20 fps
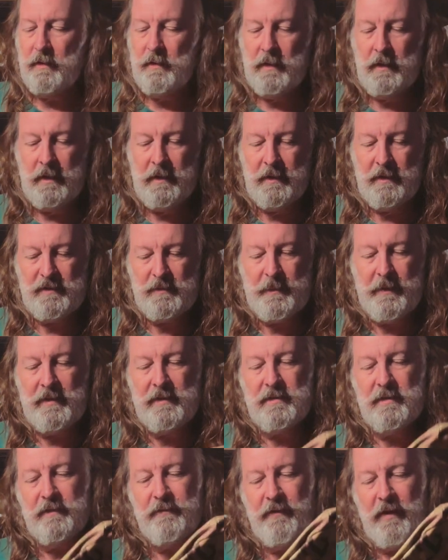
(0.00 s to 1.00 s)

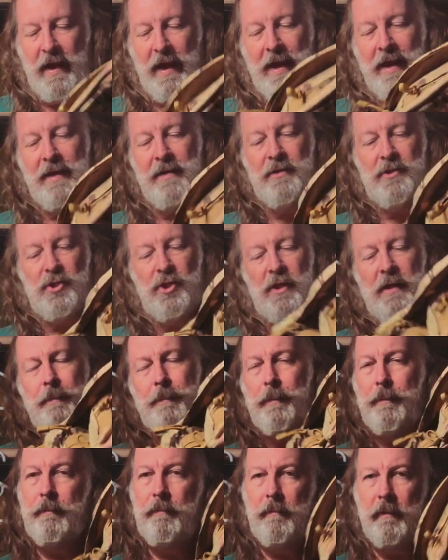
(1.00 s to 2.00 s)
inexpensive and cheap,
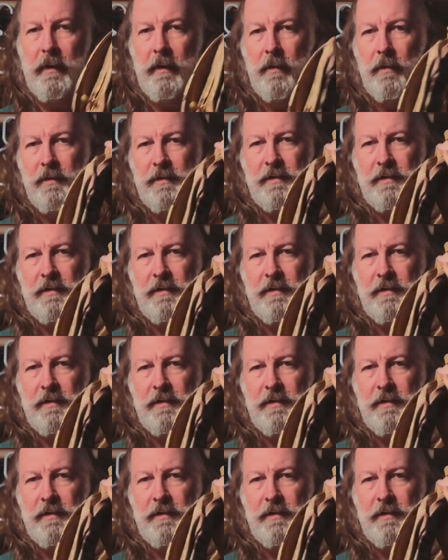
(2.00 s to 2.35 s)
in all